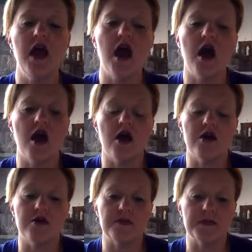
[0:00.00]

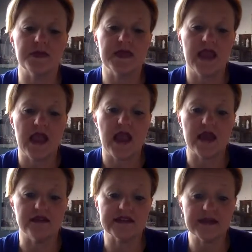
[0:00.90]

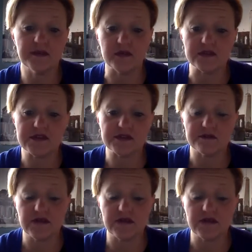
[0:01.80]
and symbols.